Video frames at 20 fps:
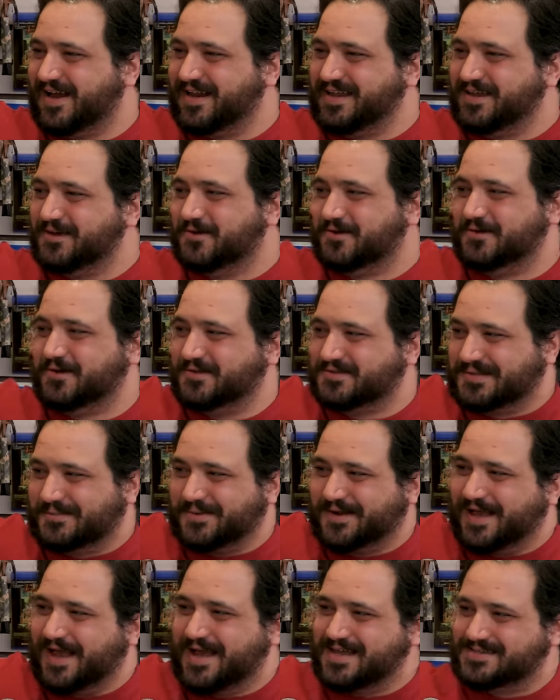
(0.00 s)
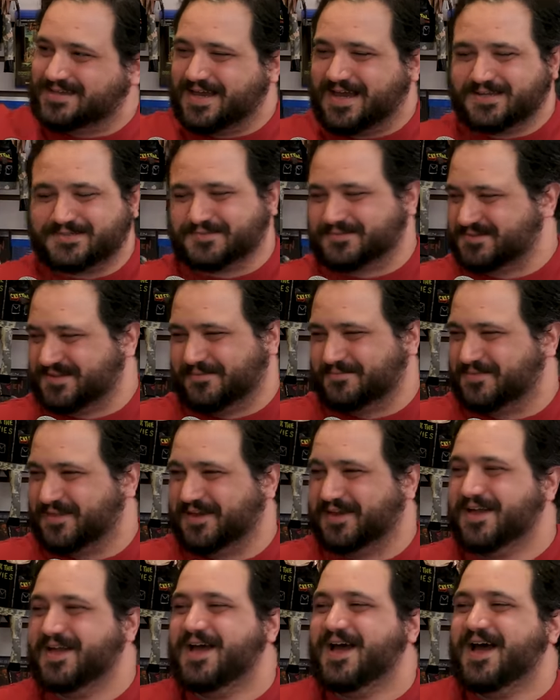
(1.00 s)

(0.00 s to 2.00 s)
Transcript: An eel goes up a guy's ass or something.